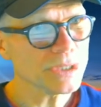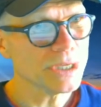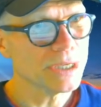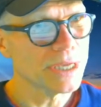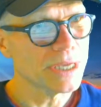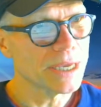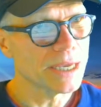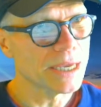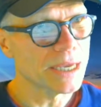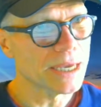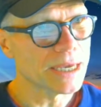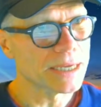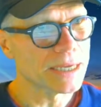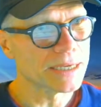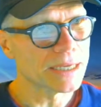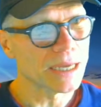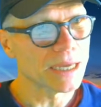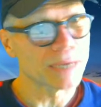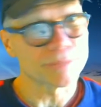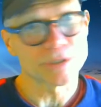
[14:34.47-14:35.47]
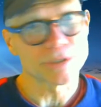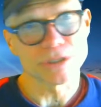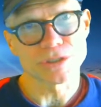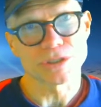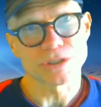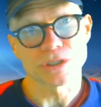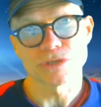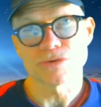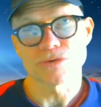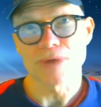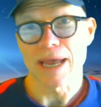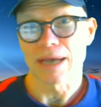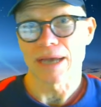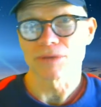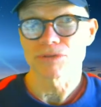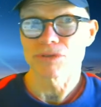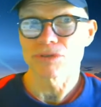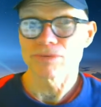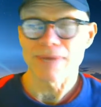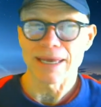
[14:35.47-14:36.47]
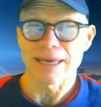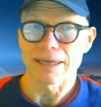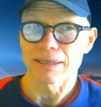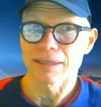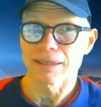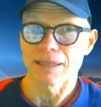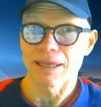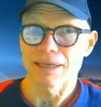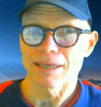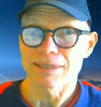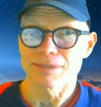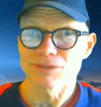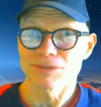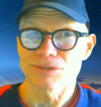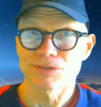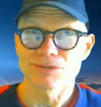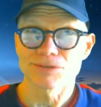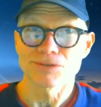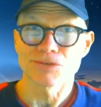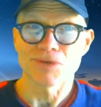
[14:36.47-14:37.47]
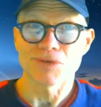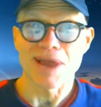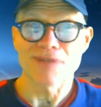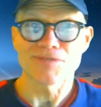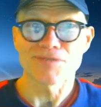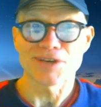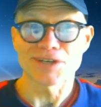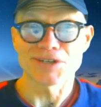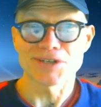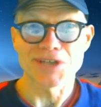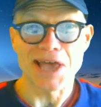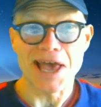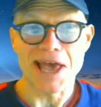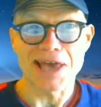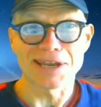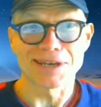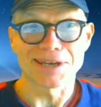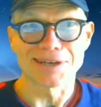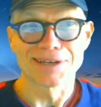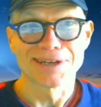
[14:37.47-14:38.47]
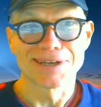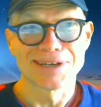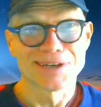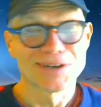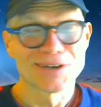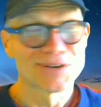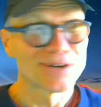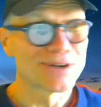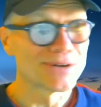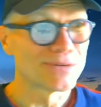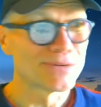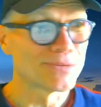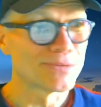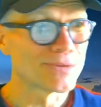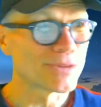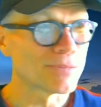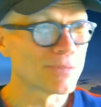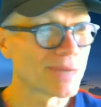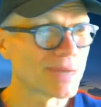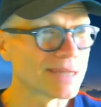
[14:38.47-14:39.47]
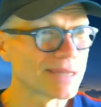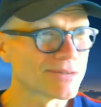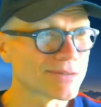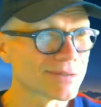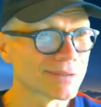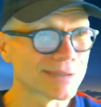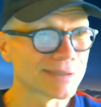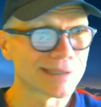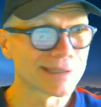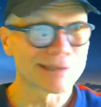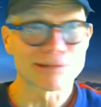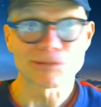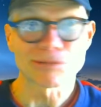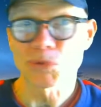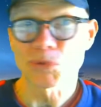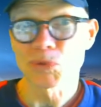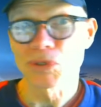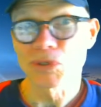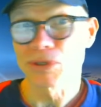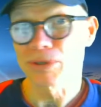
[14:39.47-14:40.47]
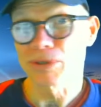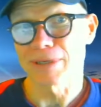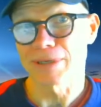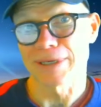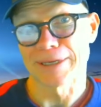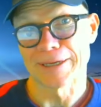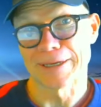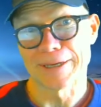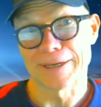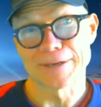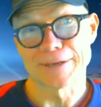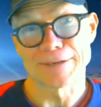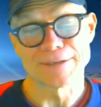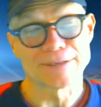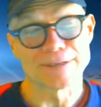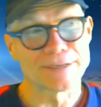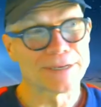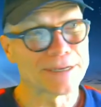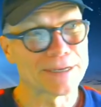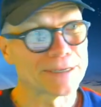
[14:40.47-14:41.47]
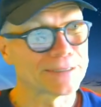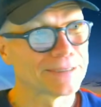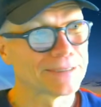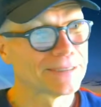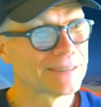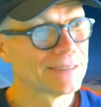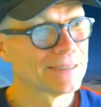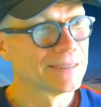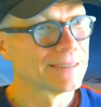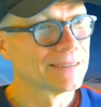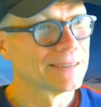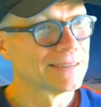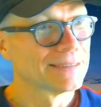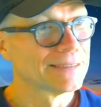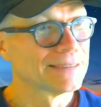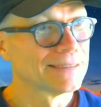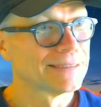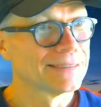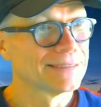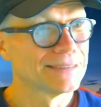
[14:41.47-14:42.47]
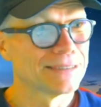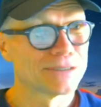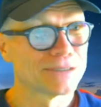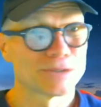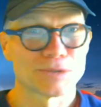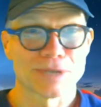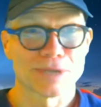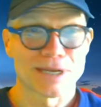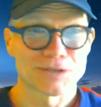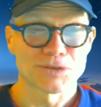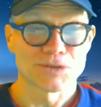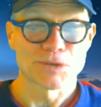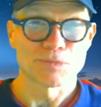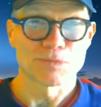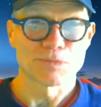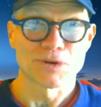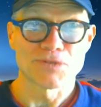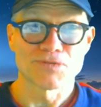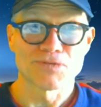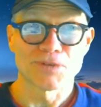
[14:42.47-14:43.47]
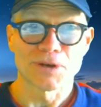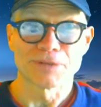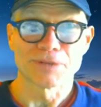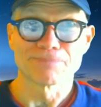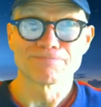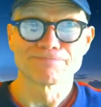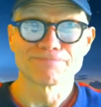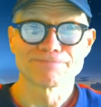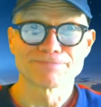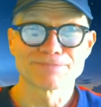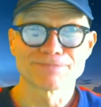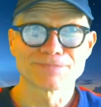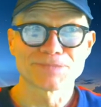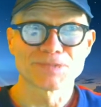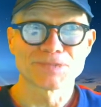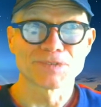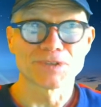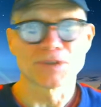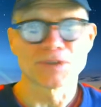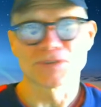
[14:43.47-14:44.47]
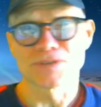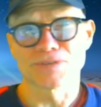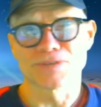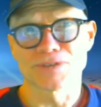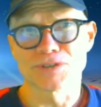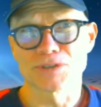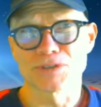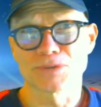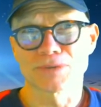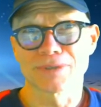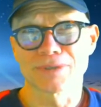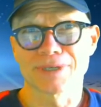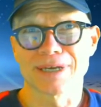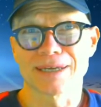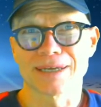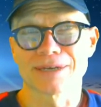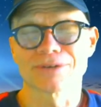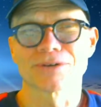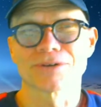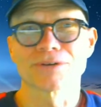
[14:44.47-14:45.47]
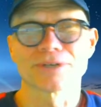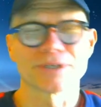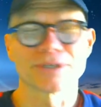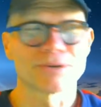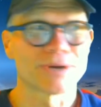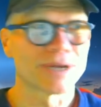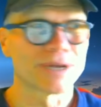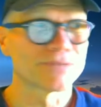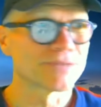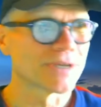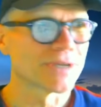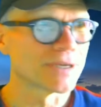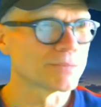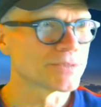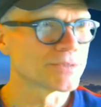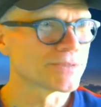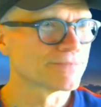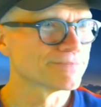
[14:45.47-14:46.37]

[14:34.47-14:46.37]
I'm going to show you how to analyze graphic data with a pencil and a ruler, and it's actually pretty fun for those of us who are kind of nerdy graph types.